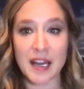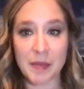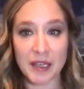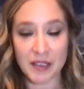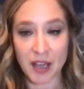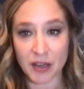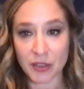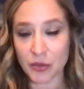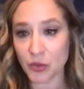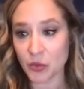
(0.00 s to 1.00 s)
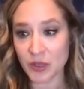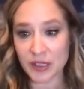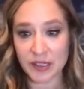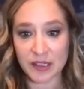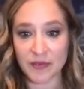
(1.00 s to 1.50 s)
met a doctor who
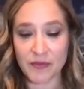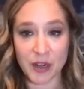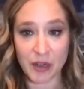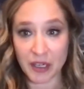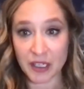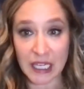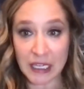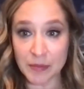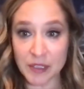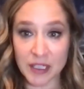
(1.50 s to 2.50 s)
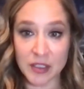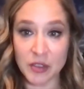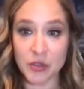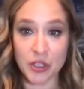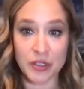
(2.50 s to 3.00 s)
is very acclaimed in
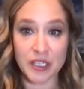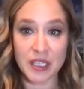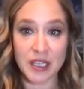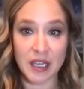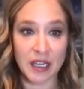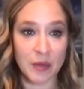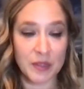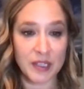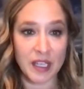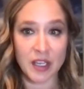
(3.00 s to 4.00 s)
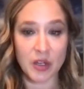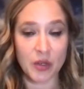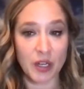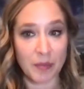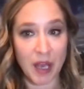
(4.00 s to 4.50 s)
New Jersey. And he was like, You're
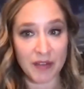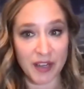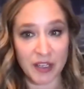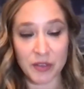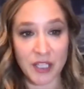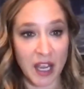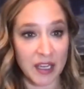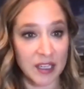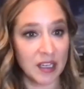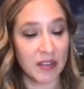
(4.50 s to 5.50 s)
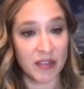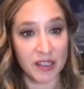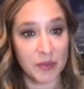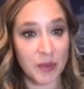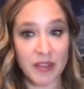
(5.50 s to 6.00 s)
going to modify your diet in
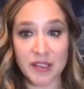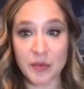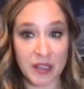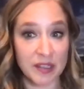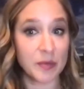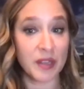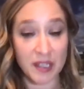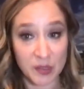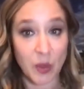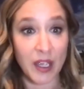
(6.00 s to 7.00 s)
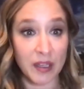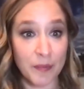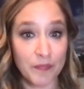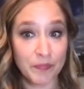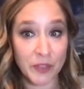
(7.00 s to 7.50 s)
this way, this way, this way, this
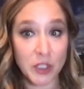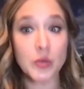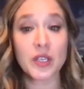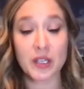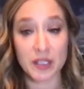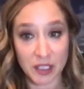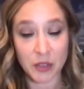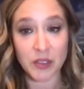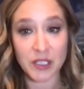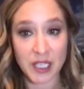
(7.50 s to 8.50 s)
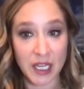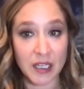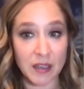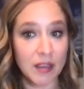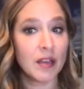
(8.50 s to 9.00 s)
way. You can continue to
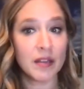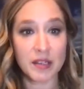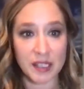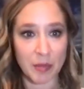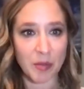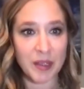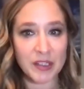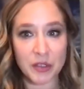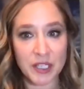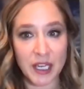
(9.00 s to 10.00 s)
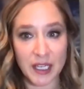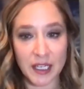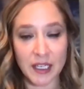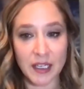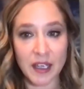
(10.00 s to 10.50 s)
take the supplements you're
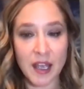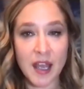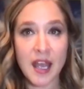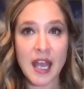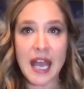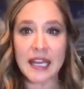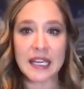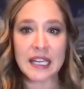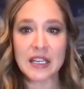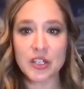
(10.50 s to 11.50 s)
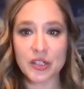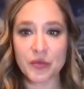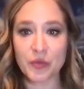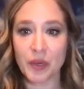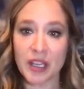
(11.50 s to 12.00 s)
taking. And he just
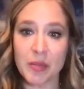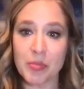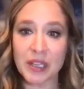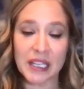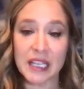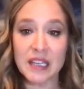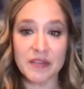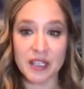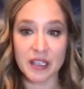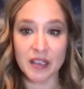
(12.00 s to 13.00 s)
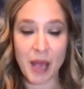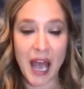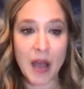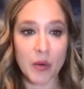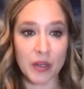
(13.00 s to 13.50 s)
really believed in the
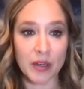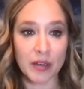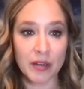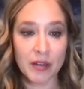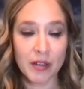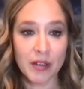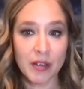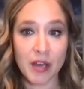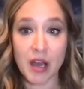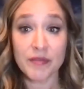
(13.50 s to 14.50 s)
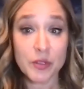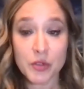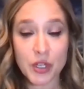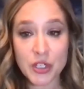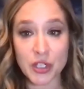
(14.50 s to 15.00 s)
power of
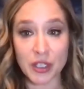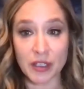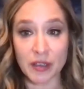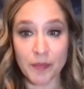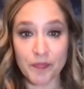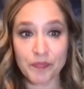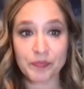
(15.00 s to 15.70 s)
nutrition